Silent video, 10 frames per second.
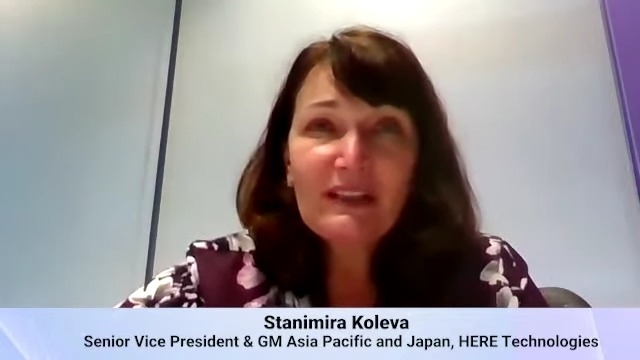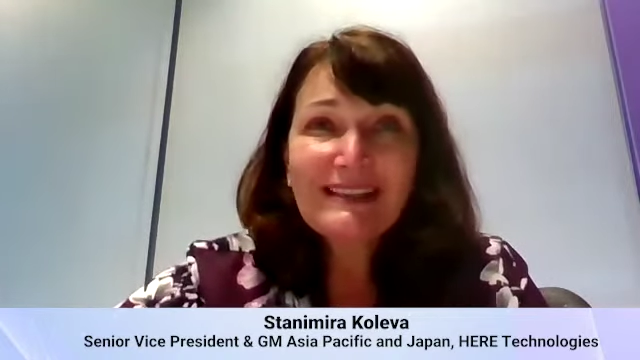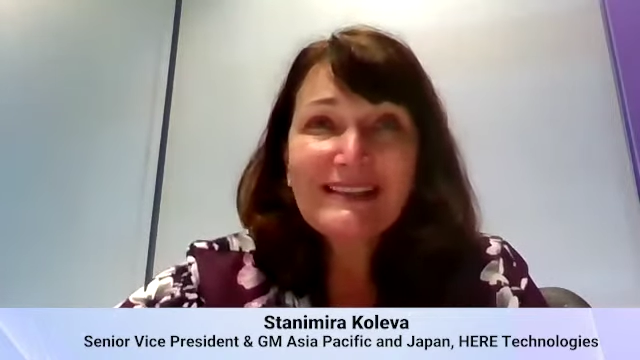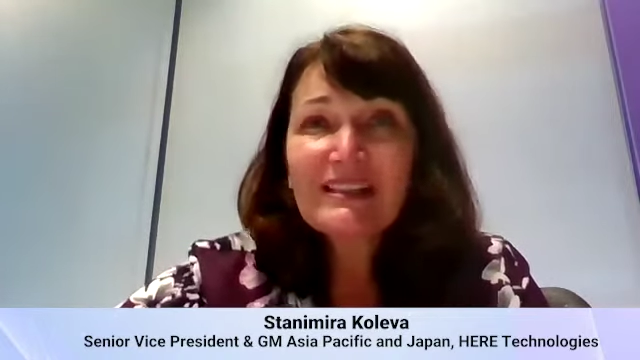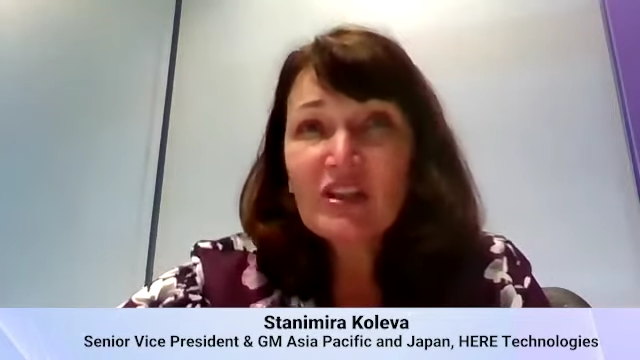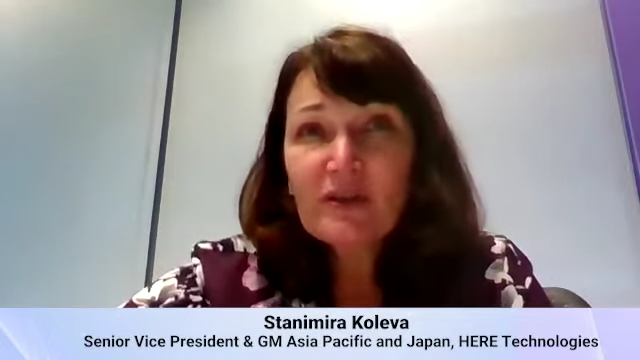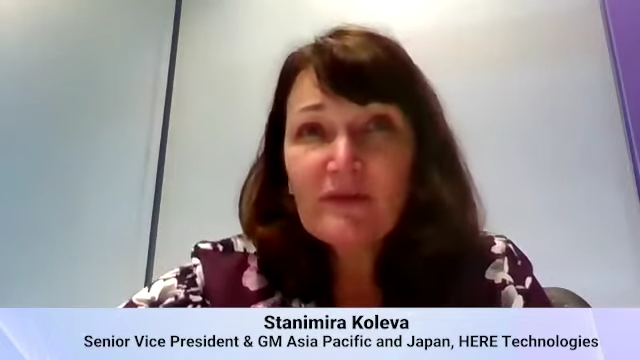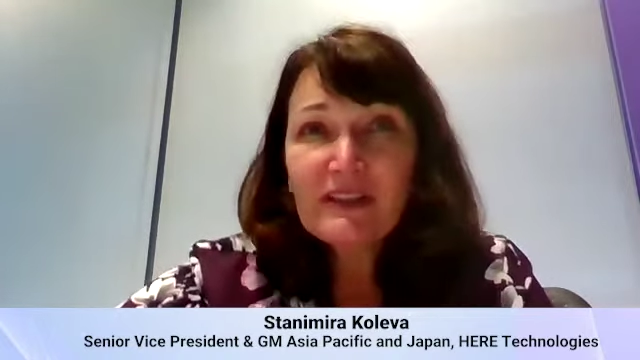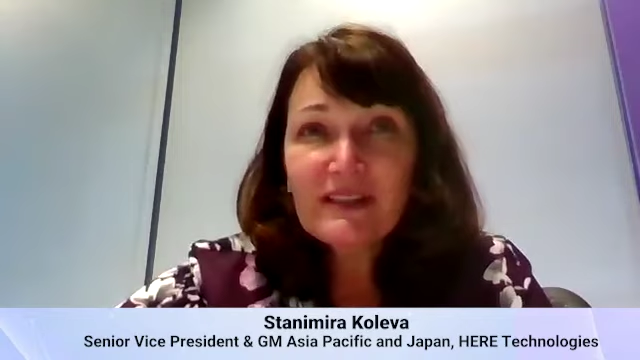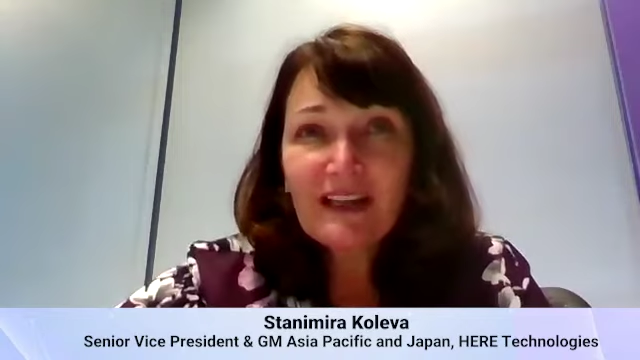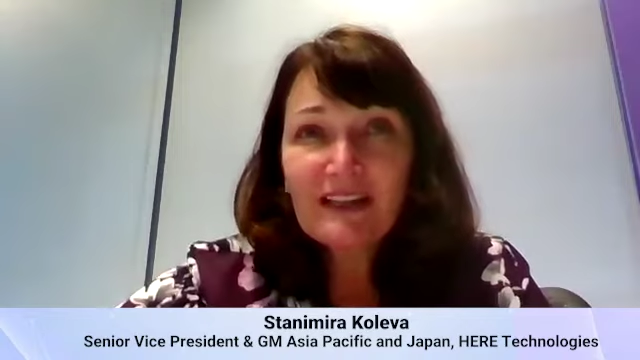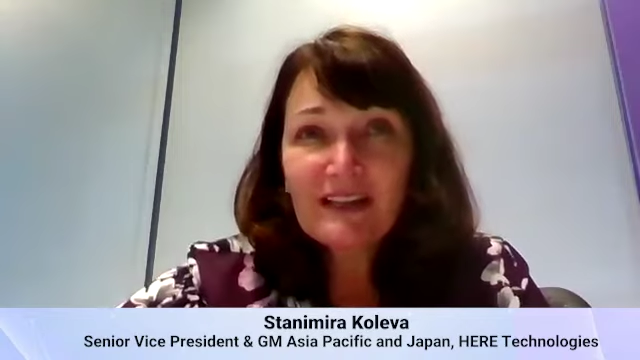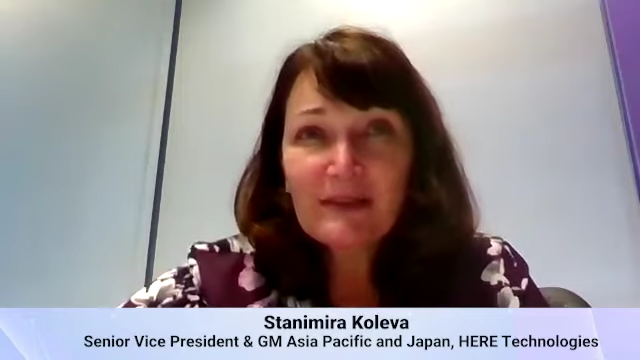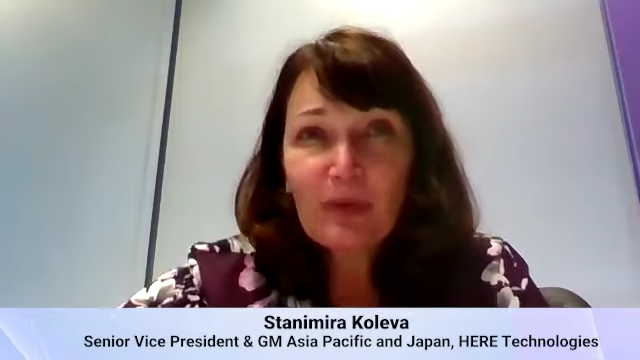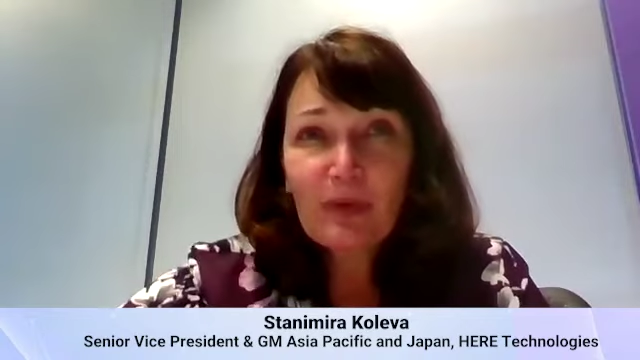that the service that
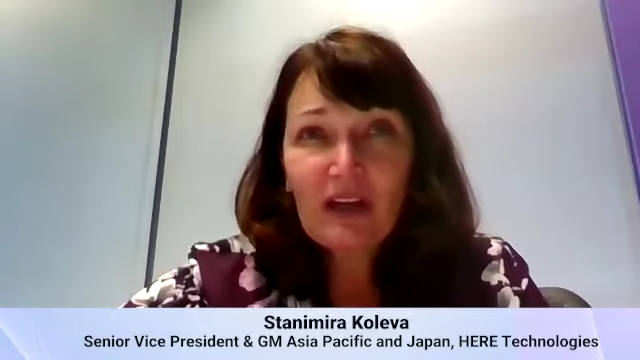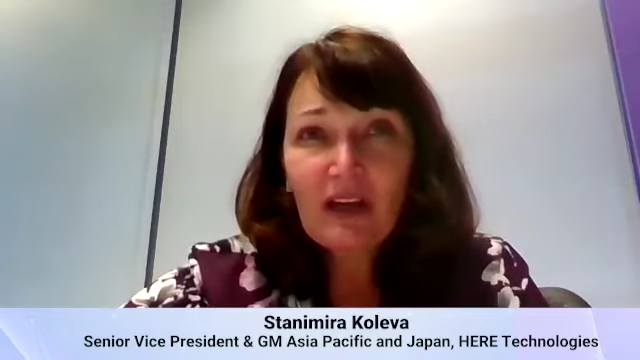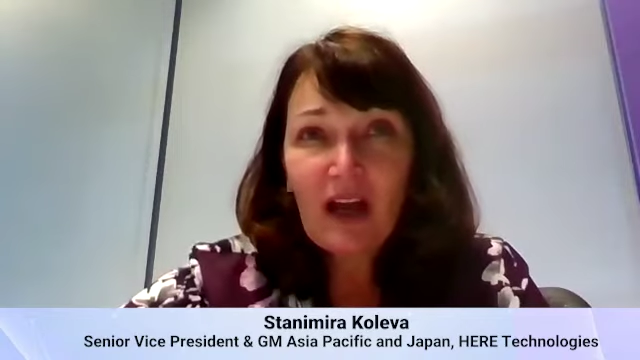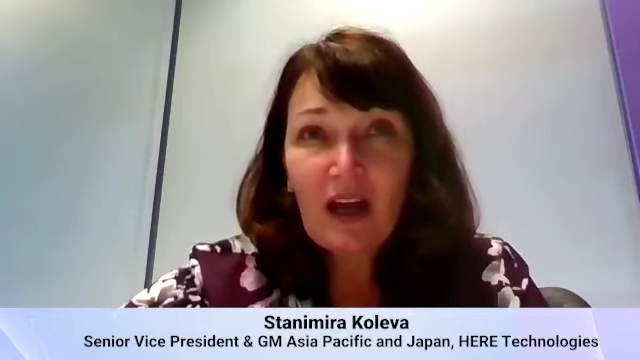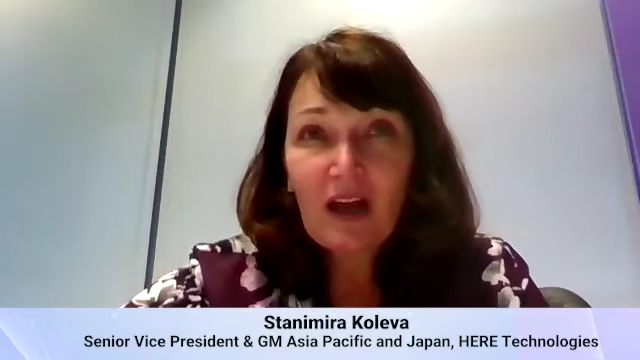is being